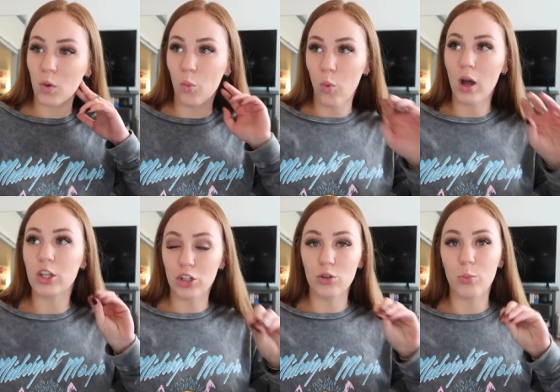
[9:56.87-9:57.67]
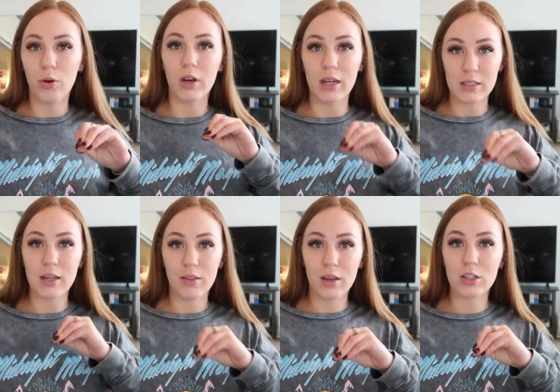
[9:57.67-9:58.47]
what you put
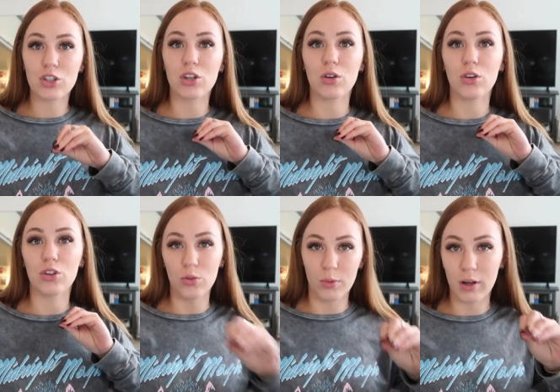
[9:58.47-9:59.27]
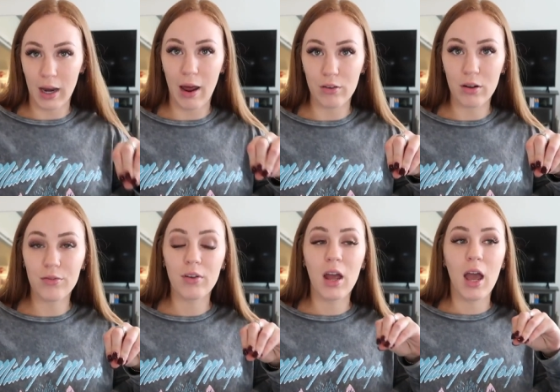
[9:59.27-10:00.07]
into things, you will get out
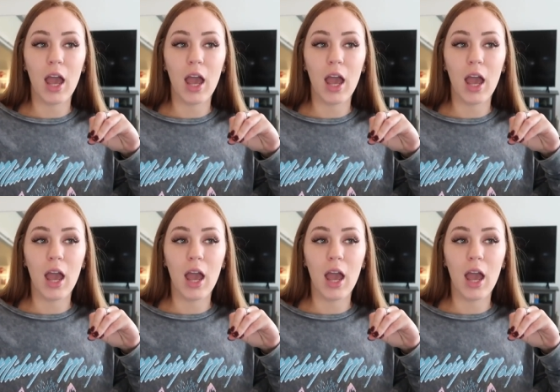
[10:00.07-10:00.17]
of.